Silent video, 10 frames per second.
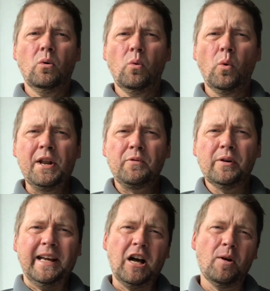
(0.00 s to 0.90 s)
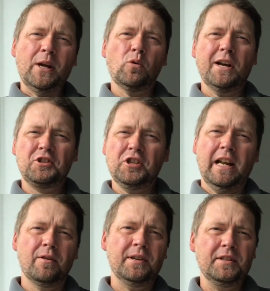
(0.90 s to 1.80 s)
One really common question I
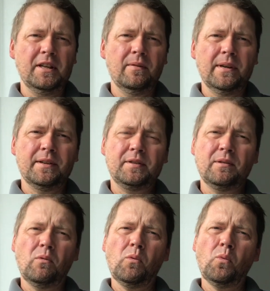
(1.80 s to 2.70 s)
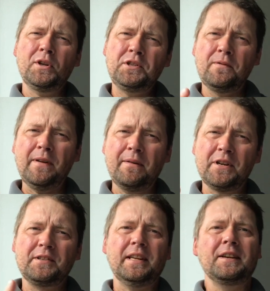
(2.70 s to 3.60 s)
receive is, what's your favorite
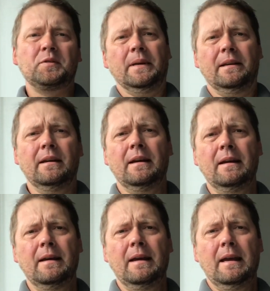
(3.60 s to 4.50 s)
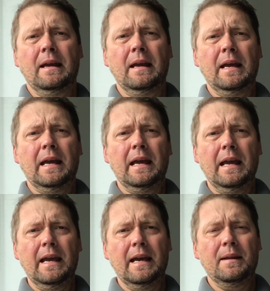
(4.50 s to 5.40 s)
assessment?
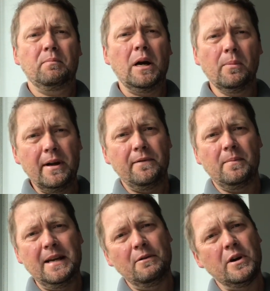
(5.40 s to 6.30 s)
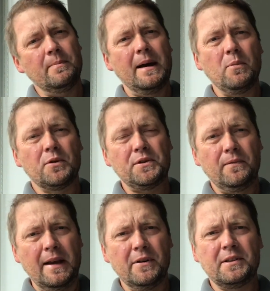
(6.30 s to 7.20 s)
And probably for me, one of my most
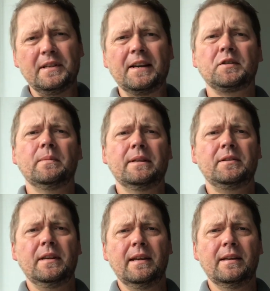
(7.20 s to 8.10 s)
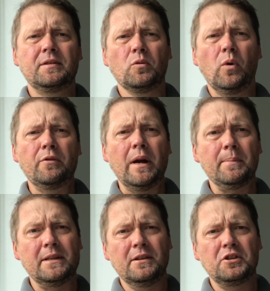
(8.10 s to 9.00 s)
favorite assessments is 1
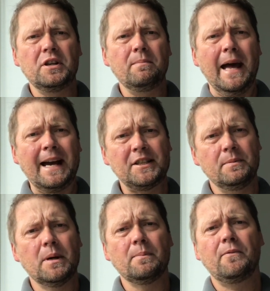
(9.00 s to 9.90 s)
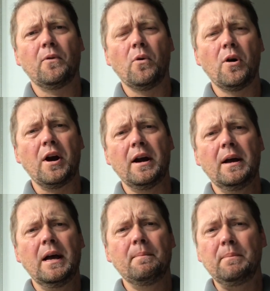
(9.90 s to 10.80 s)
repetition maximum for
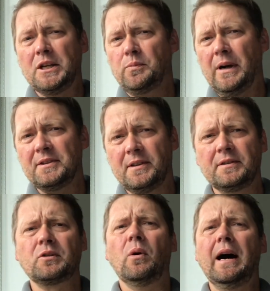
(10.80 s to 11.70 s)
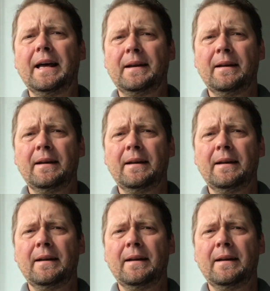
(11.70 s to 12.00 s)
bench press and squat.